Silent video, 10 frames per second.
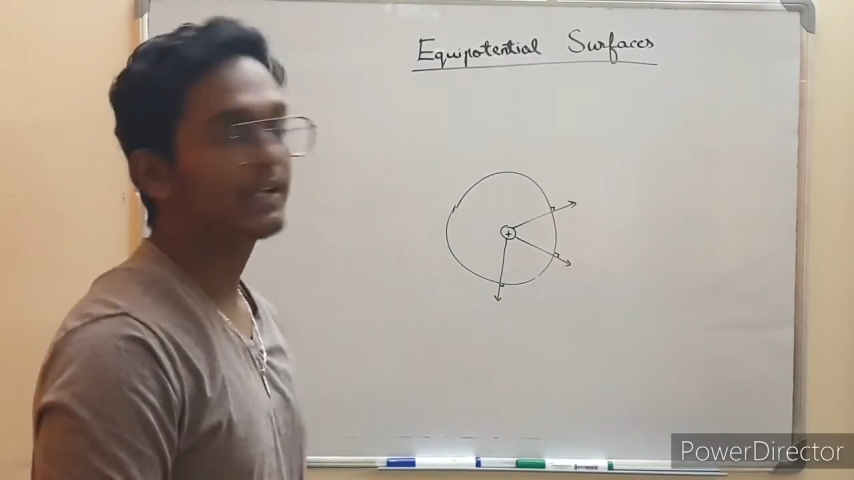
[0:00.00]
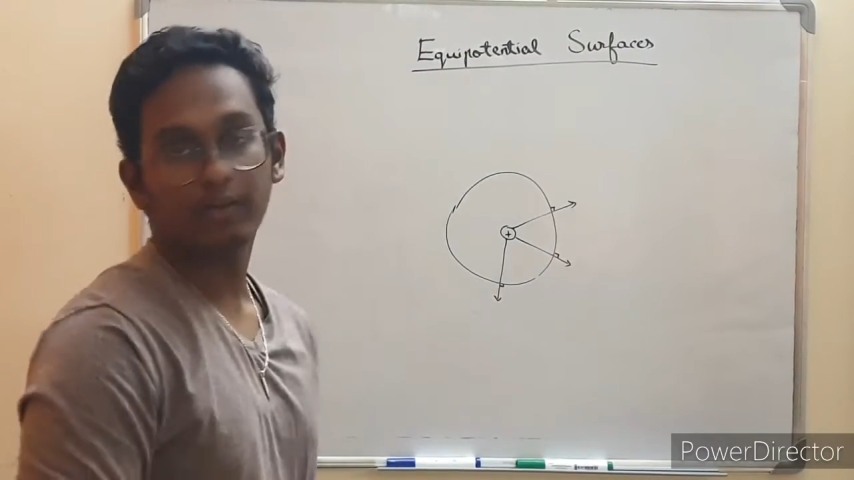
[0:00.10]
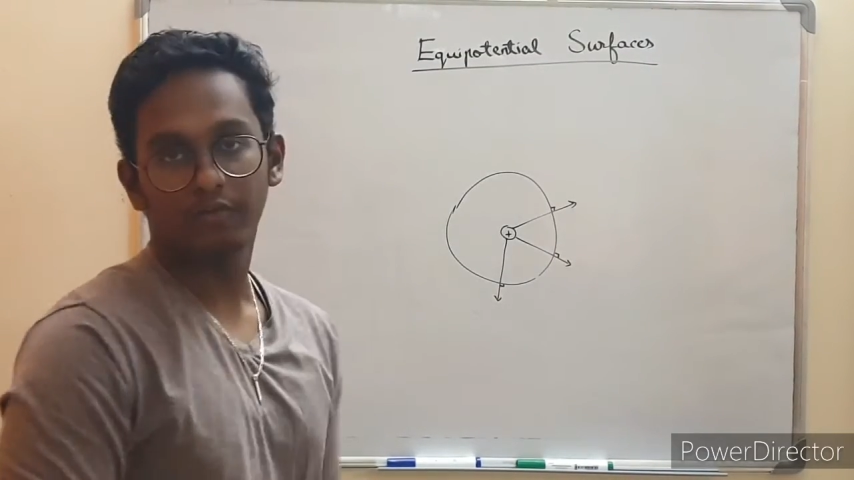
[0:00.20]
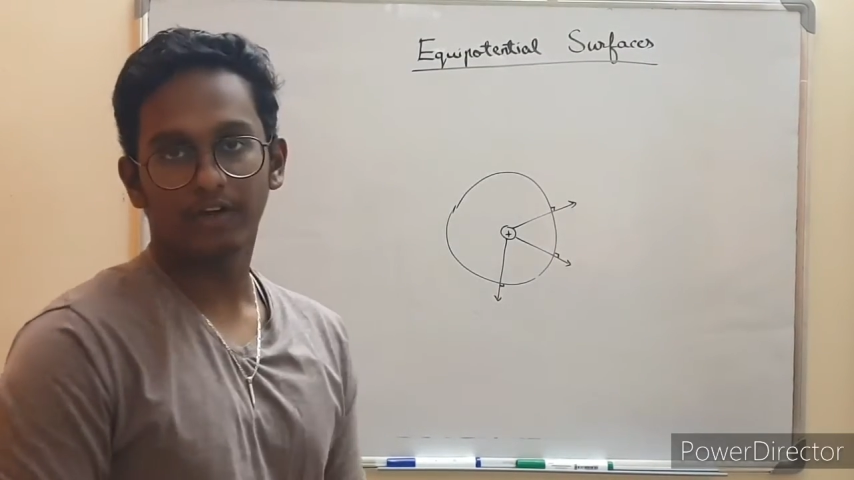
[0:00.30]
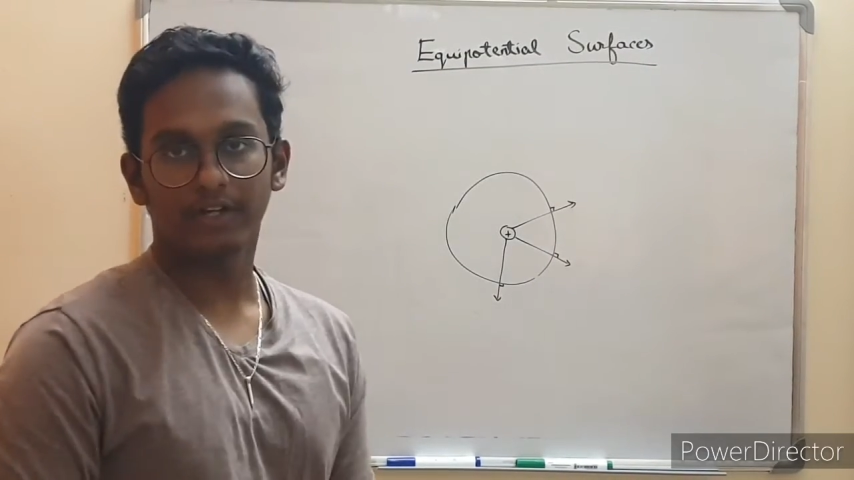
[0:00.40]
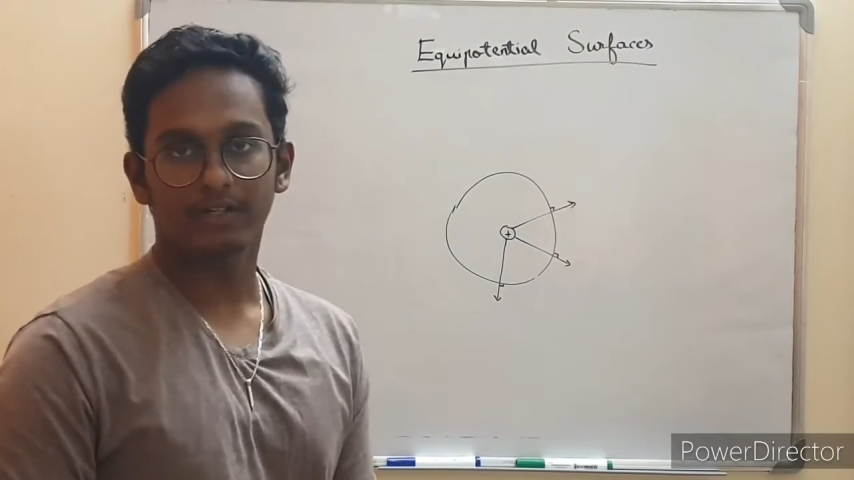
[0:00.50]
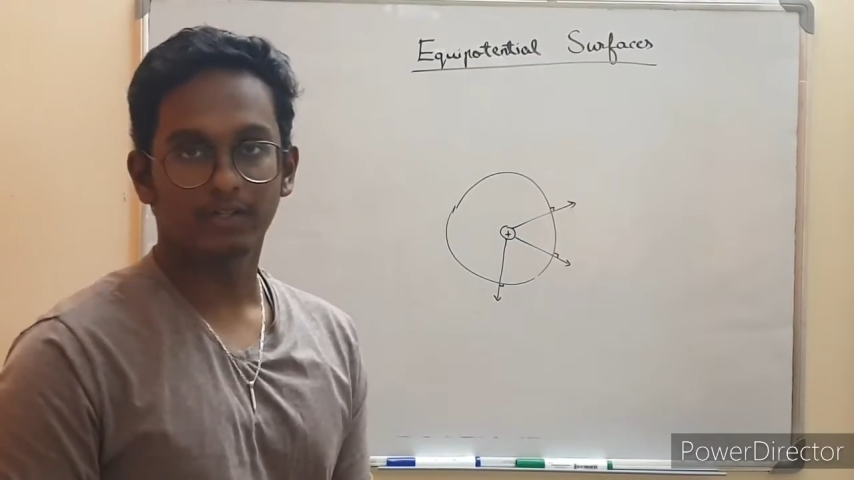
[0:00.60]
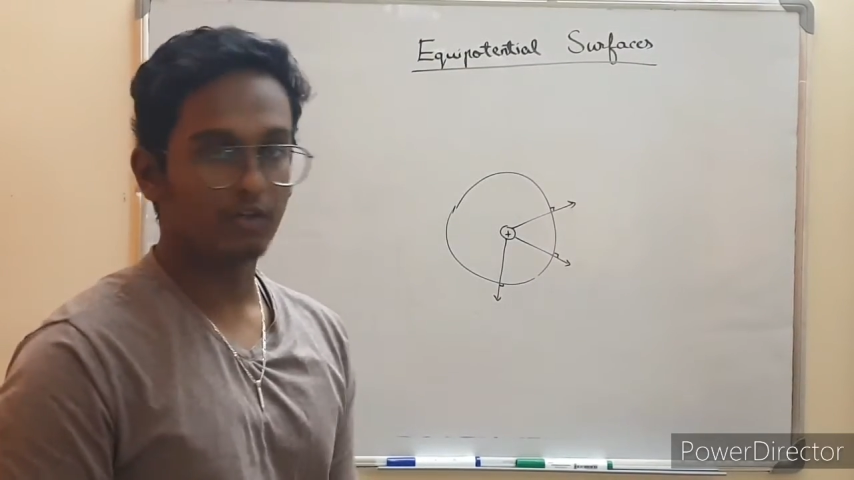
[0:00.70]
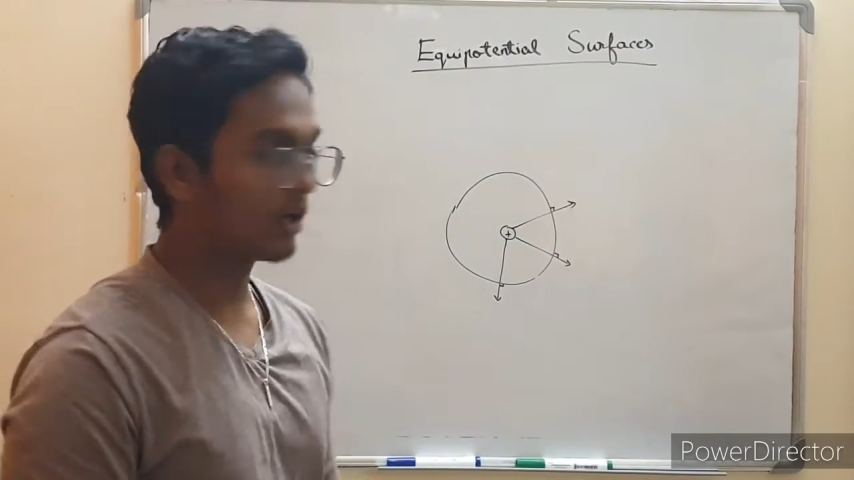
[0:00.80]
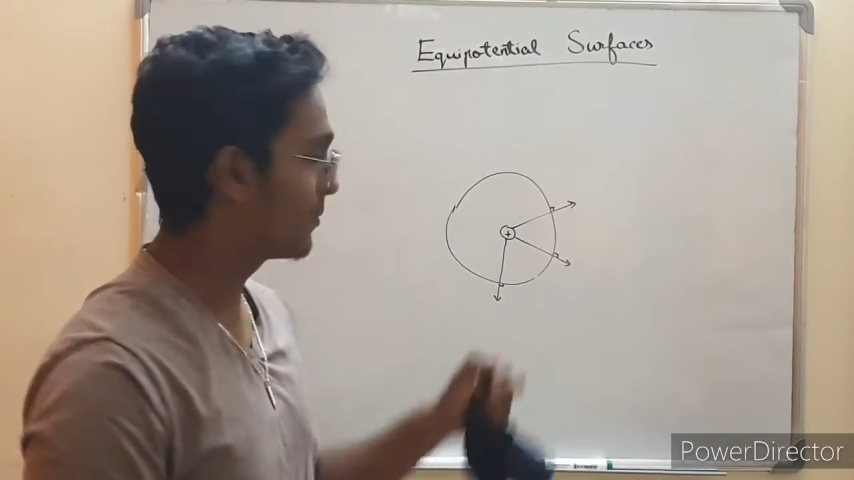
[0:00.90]

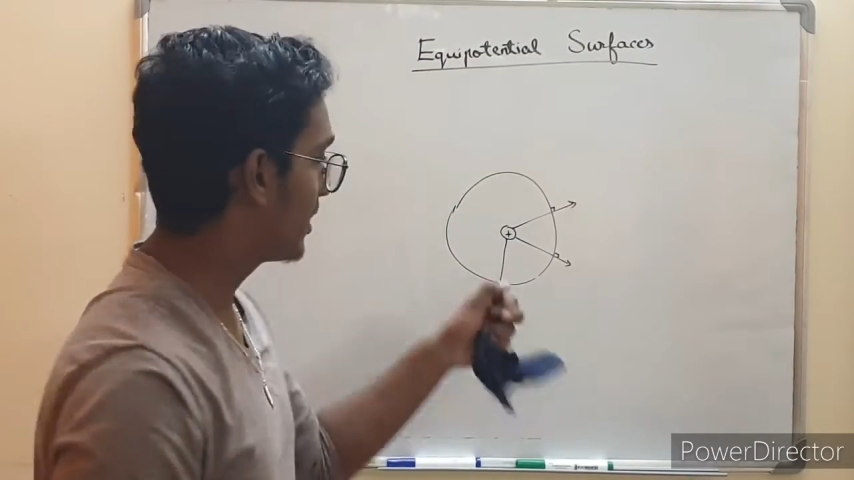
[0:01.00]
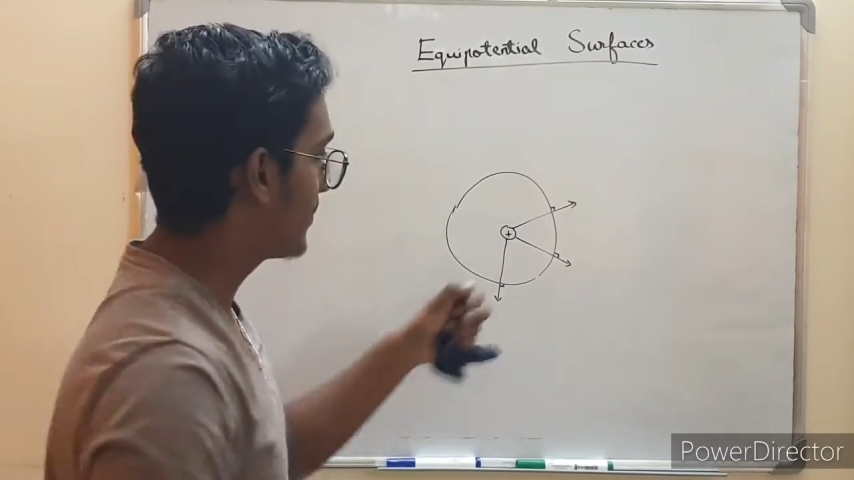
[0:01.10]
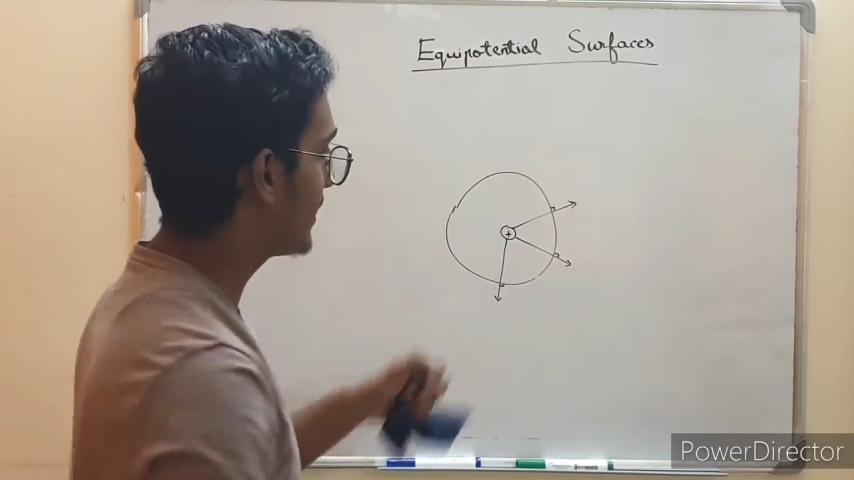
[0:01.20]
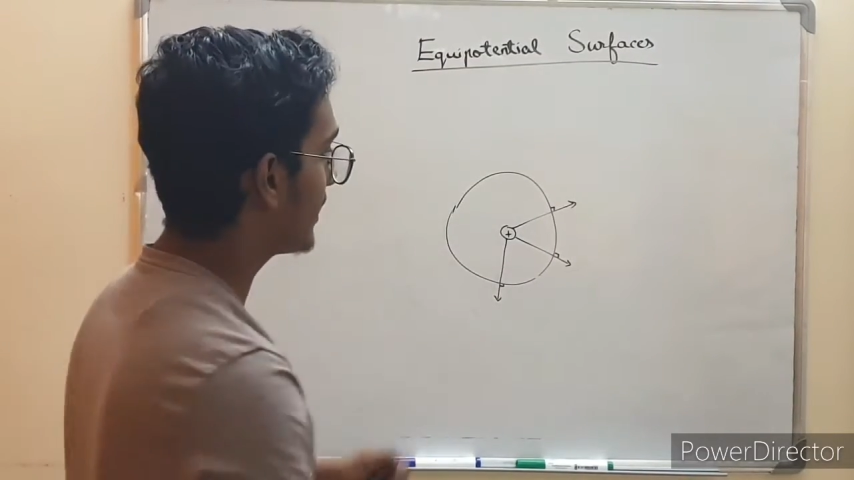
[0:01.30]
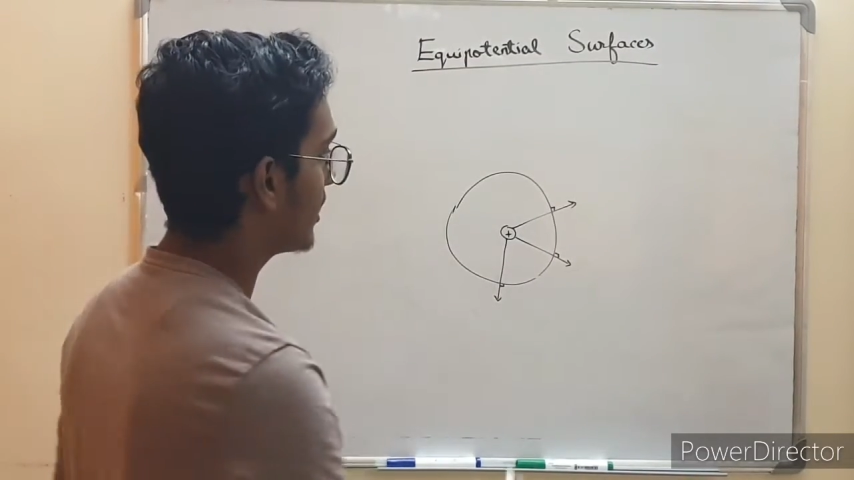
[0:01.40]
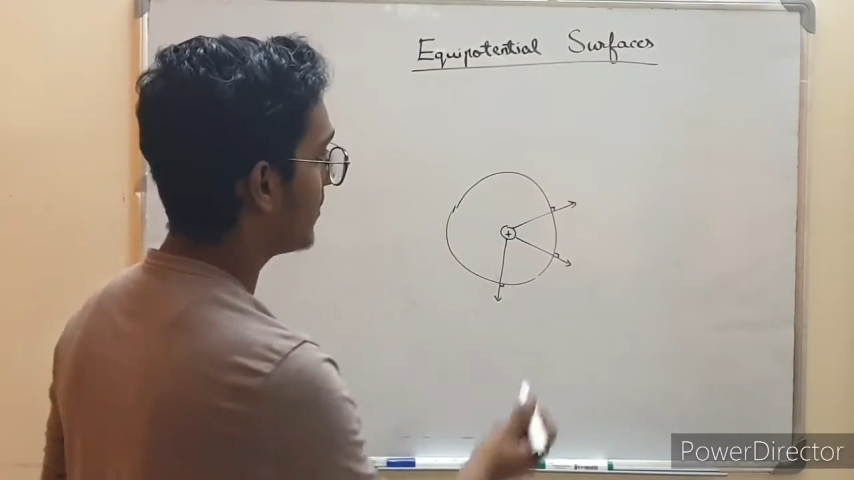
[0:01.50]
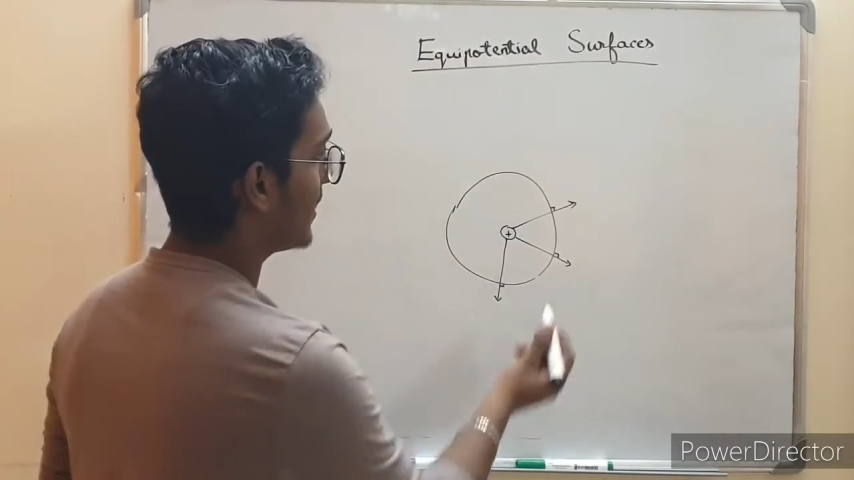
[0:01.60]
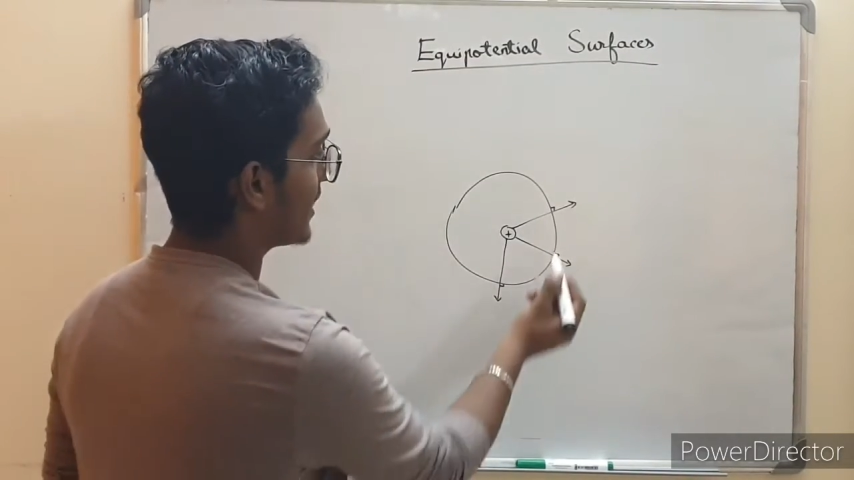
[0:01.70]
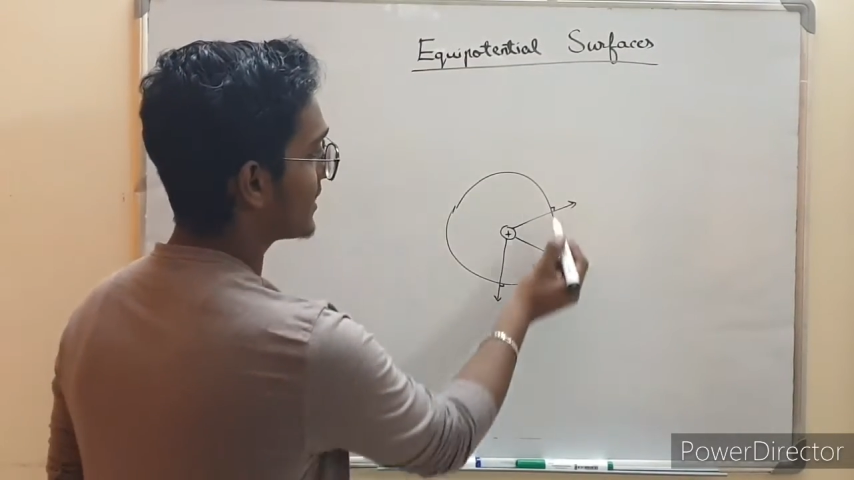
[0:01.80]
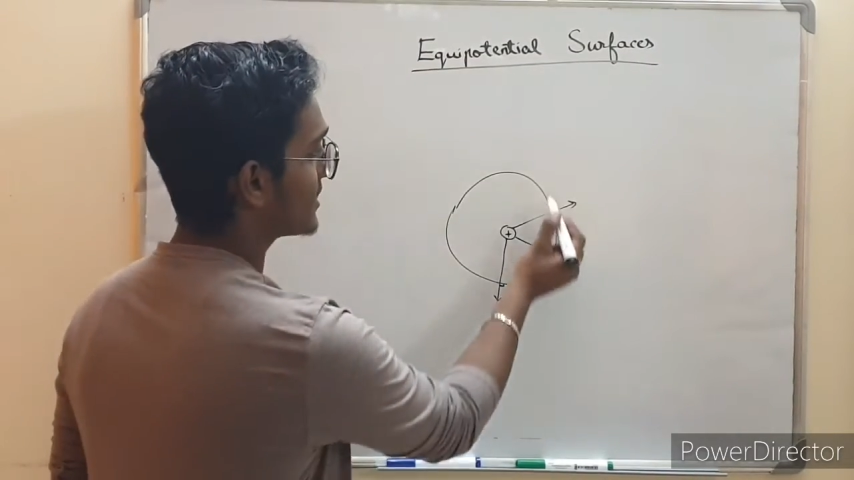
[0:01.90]
different, not perpendicular, but